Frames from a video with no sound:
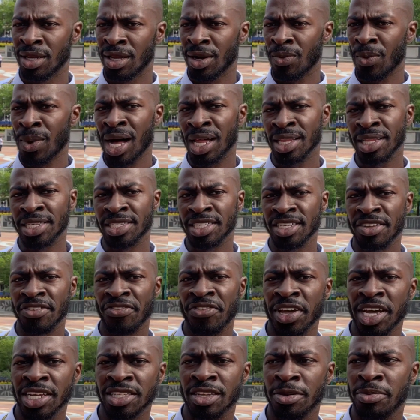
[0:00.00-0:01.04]
while this is
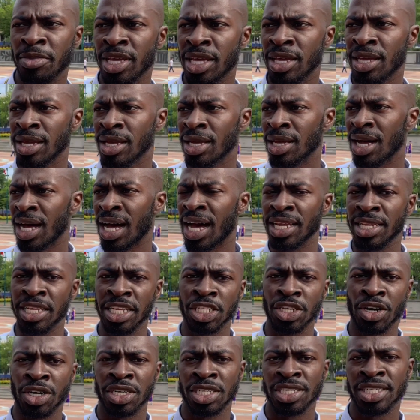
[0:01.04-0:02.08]
affecting me, I
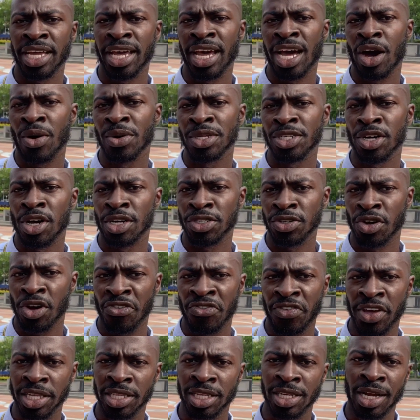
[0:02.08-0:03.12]
need to understand how it's also
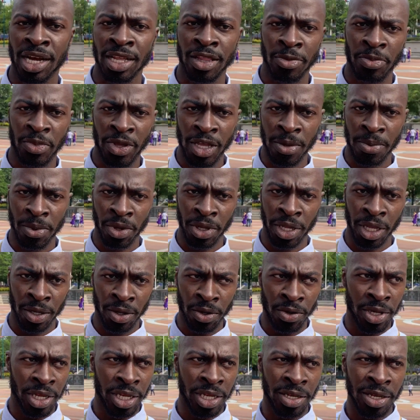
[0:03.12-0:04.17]
affecting other people,
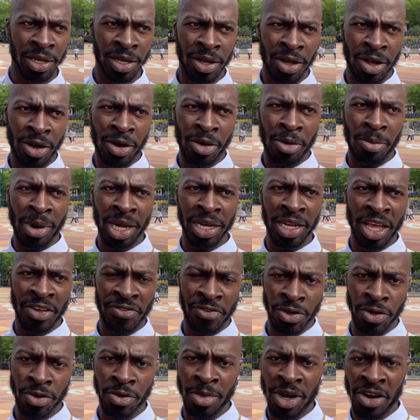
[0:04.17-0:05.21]
including my
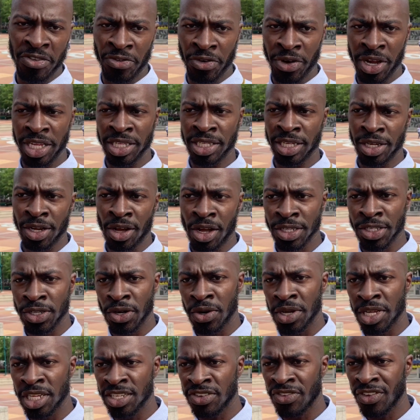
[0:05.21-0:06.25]
nephew, my friends, and
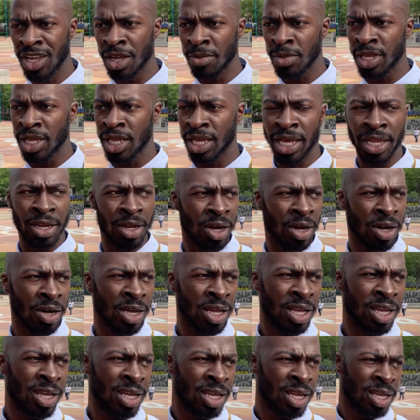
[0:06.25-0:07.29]
also his family and
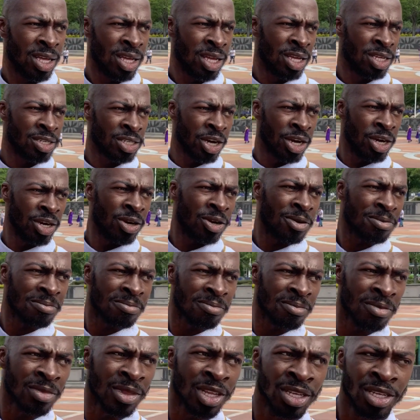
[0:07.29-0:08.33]
his girl.
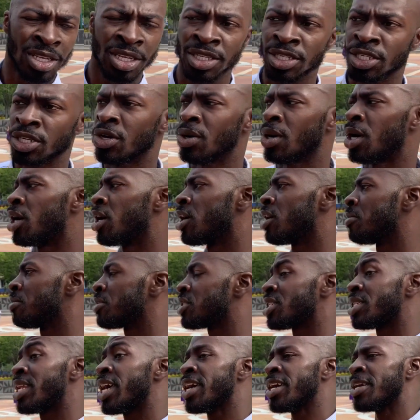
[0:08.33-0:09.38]
So
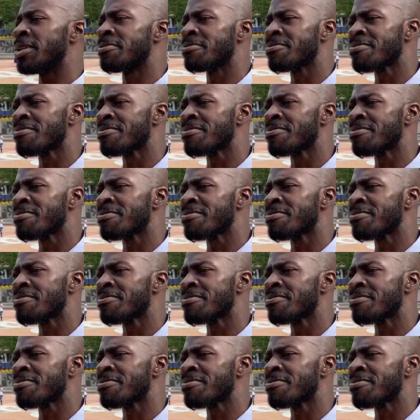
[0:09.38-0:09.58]
today,